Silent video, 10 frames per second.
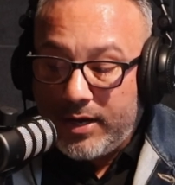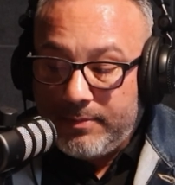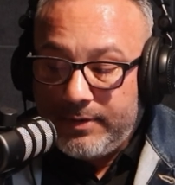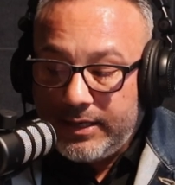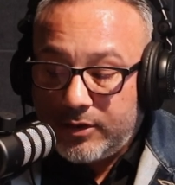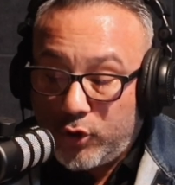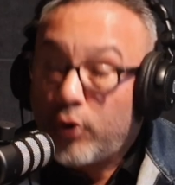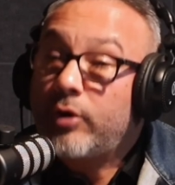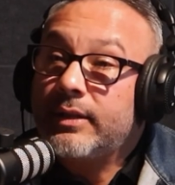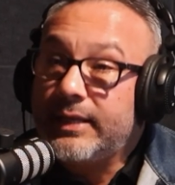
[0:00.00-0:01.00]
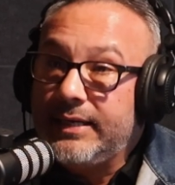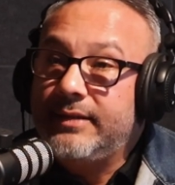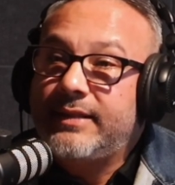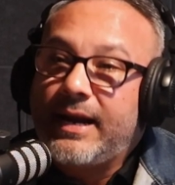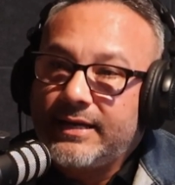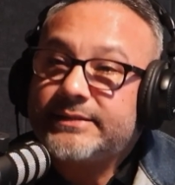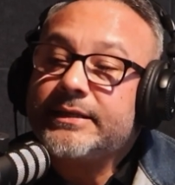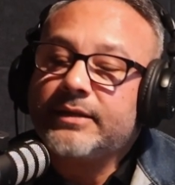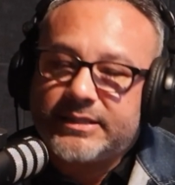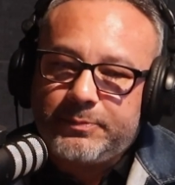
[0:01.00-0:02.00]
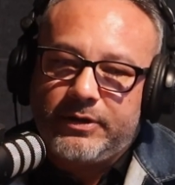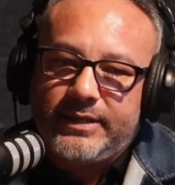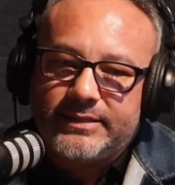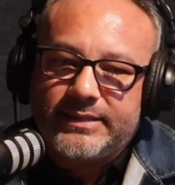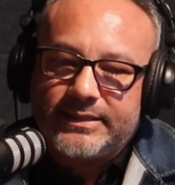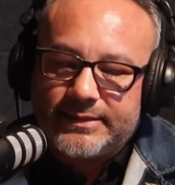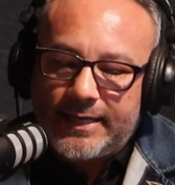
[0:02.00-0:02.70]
bit currently that I still experience is